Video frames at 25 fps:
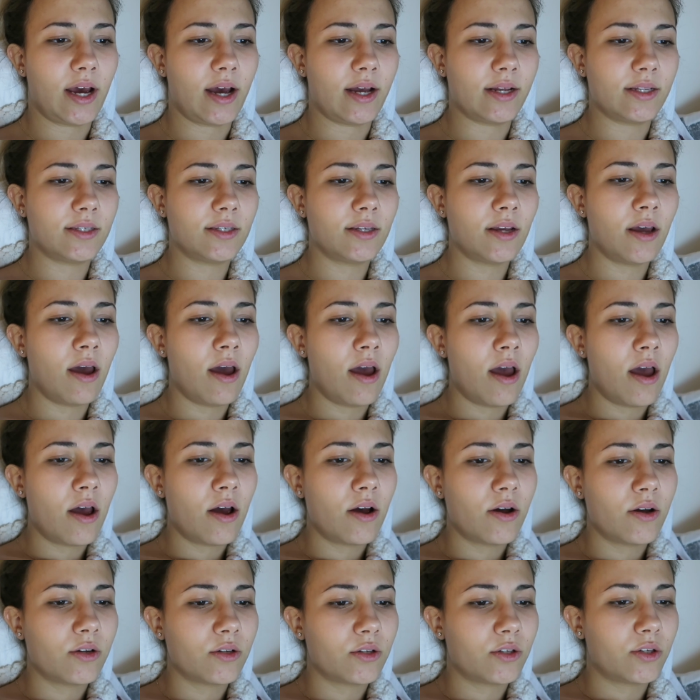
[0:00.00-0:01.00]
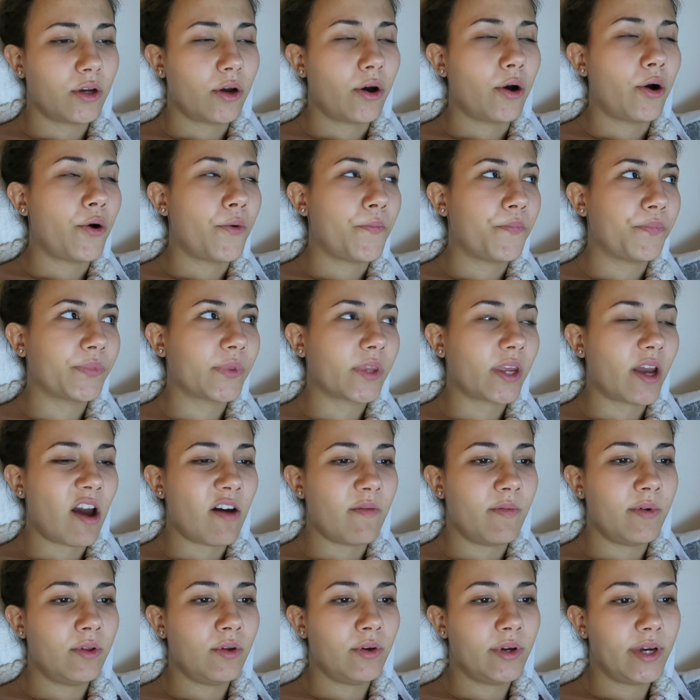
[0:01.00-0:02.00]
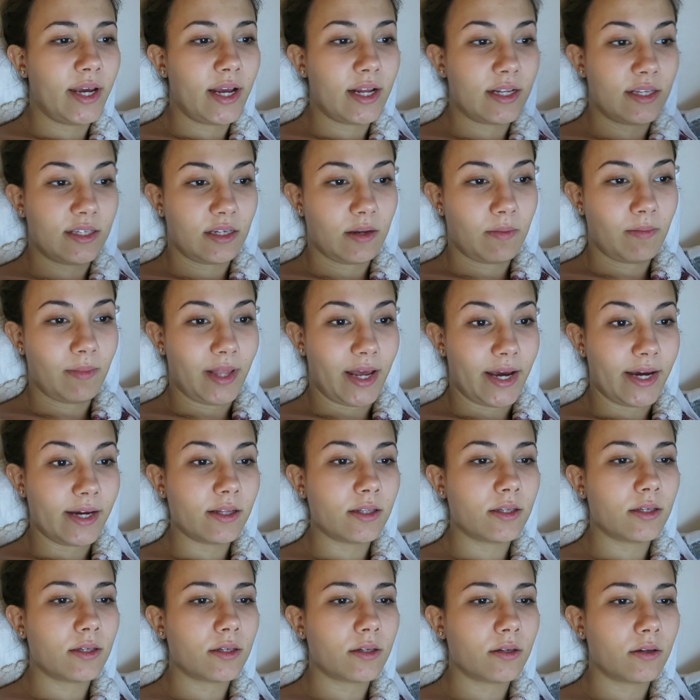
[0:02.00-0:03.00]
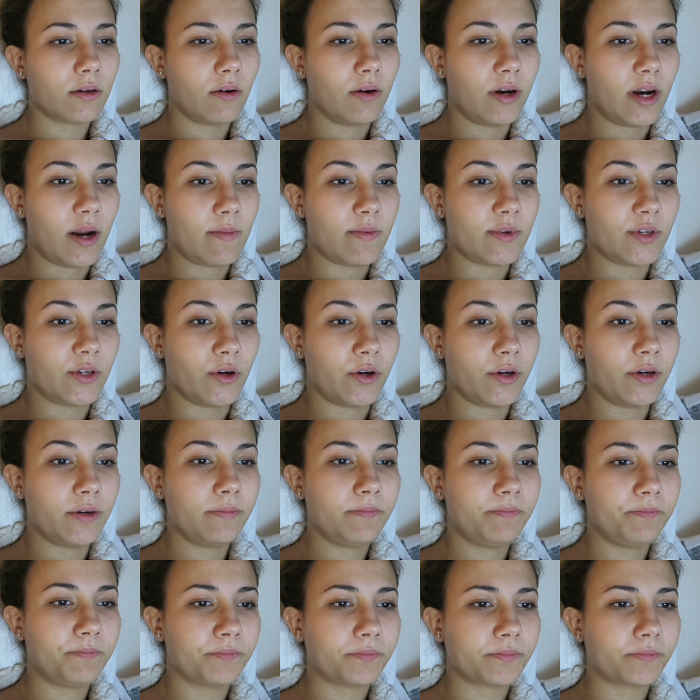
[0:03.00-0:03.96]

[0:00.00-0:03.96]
that so I've been looking at some lights on Amazon